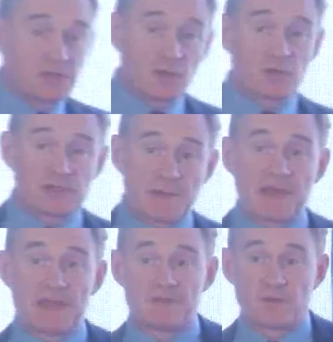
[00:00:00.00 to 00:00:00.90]
talks about
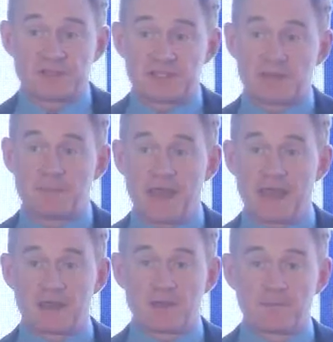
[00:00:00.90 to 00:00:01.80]
invoicing
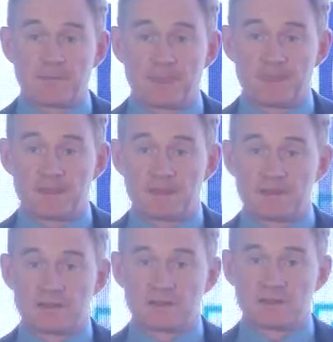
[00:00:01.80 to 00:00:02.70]
back,
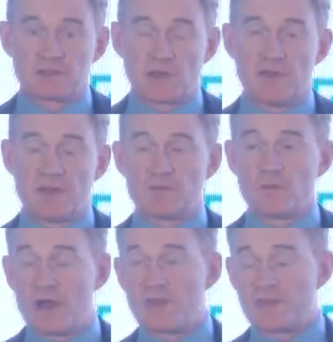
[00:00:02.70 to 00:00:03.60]
so that
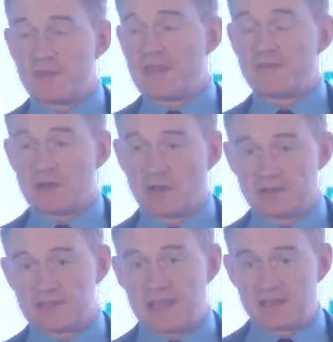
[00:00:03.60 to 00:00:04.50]
rather than ever
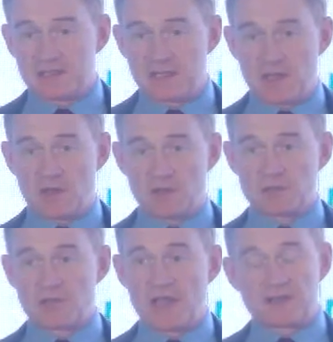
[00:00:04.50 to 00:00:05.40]
cancelling a
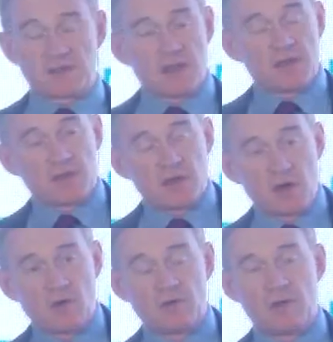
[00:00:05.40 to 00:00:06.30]
contract, the
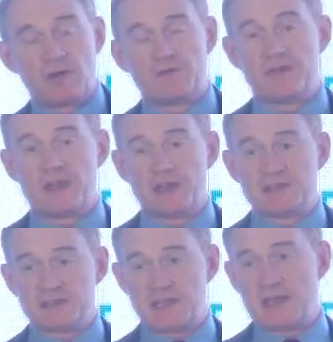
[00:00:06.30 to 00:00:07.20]
goal of the
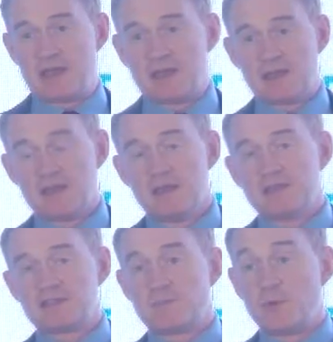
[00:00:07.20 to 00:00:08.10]
ICA
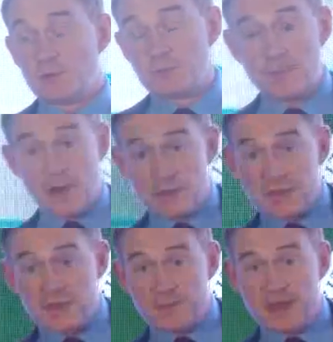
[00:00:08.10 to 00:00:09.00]
is to put
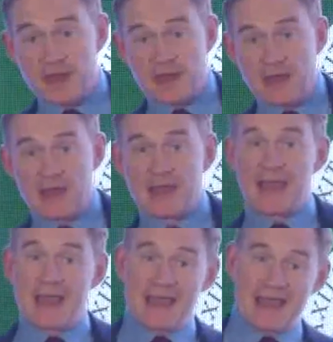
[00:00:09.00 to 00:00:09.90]
both the buyer
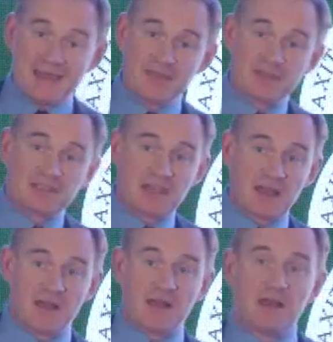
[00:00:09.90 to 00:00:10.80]
and the
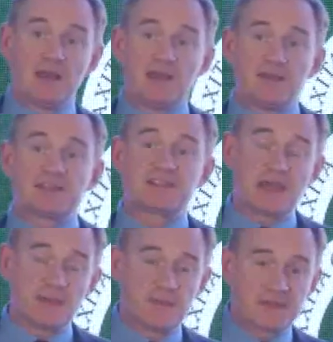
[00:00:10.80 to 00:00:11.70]
seller in the
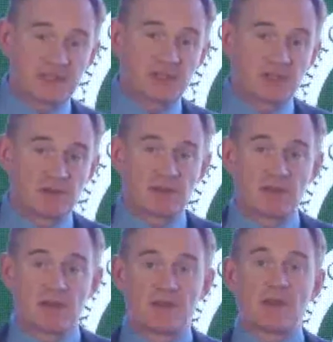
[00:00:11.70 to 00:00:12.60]
same position
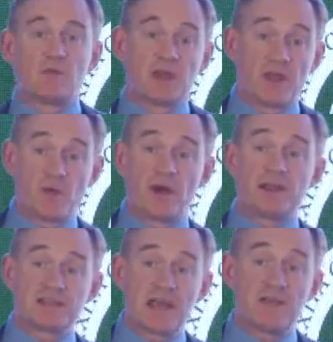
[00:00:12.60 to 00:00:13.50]
they would
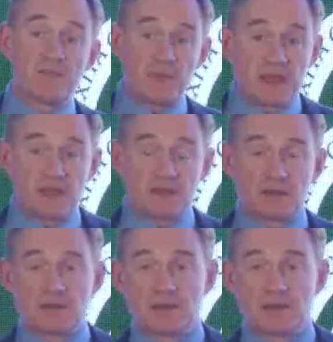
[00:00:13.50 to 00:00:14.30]
otherwise have been